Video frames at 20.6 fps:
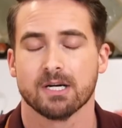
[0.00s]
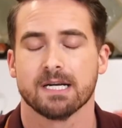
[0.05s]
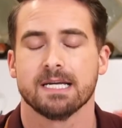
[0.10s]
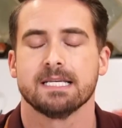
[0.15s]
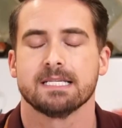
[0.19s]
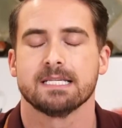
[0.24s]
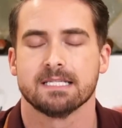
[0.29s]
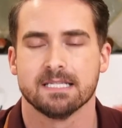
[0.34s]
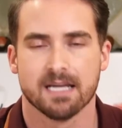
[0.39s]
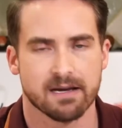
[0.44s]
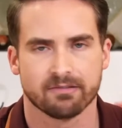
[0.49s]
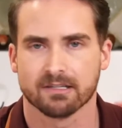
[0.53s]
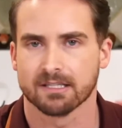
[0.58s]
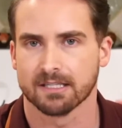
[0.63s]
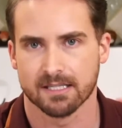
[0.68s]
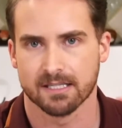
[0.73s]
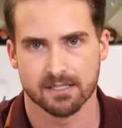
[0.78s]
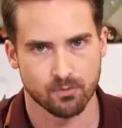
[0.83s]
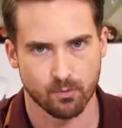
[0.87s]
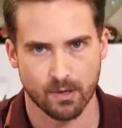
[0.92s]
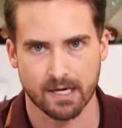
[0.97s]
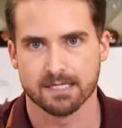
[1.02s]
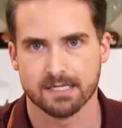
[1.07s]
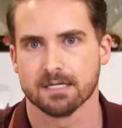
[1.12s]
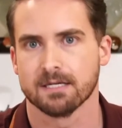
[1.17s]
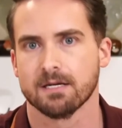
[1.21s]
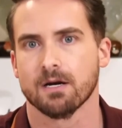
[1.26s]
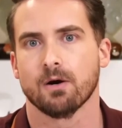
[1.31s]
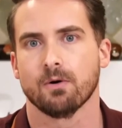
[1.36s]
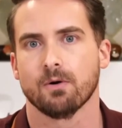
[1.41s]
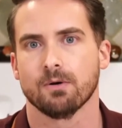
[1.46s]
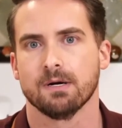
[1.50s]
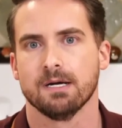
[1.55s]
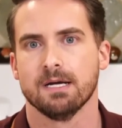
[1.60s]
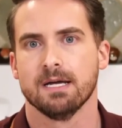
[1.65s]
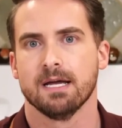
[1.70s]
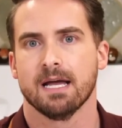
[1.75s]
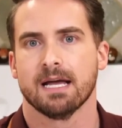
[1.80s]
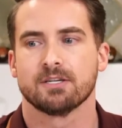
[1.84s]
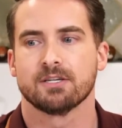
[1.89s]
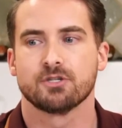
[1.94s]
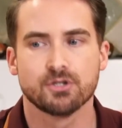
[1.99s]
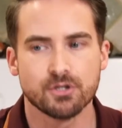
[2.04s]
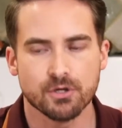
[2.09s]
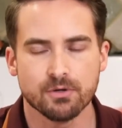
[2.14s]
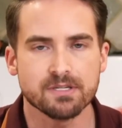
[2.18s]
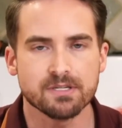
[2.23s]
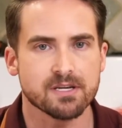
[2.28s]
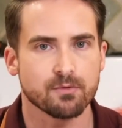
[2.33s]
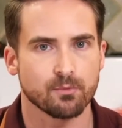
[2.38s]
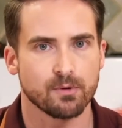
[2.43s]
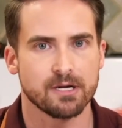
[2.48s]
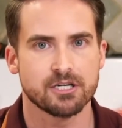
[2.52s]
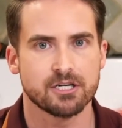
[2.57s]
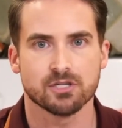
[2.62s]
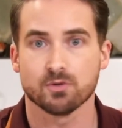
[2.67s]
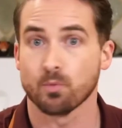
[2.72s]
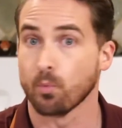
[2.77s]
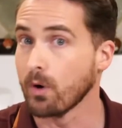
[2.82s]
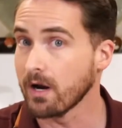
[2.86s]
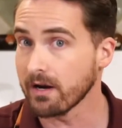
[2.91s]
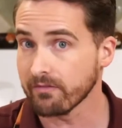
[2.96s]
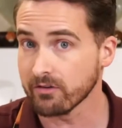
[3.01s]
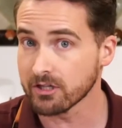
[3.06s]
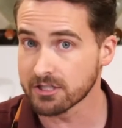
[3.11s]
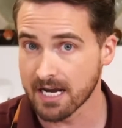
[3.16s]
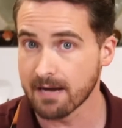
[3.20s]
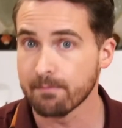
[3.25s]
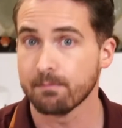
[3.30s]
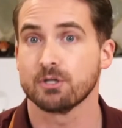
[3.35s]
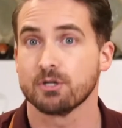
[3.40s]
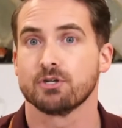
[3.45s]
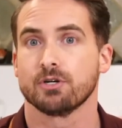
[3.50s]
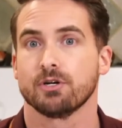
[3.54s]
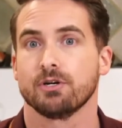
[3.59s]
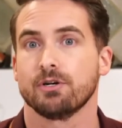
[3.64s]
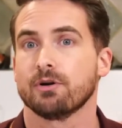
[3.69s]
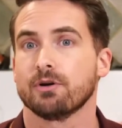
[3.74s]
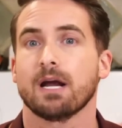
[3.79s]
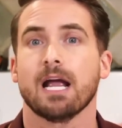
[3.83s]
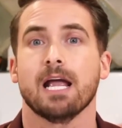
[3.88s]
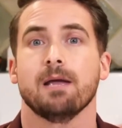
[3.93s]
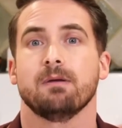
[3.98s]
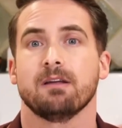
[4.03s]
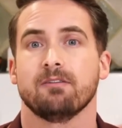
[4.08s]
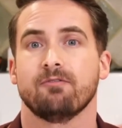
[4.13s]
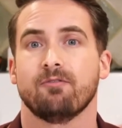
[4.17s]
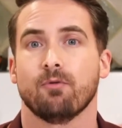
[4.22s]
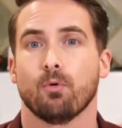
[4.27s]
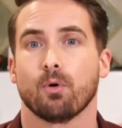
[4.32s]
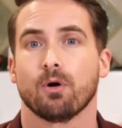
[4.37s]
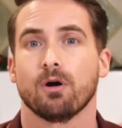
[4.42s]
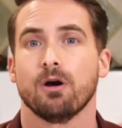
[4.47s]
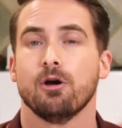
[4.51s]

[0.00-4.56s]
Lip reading: is definitely the way to go. As soon as it reaches whatever temperature you're aiming for,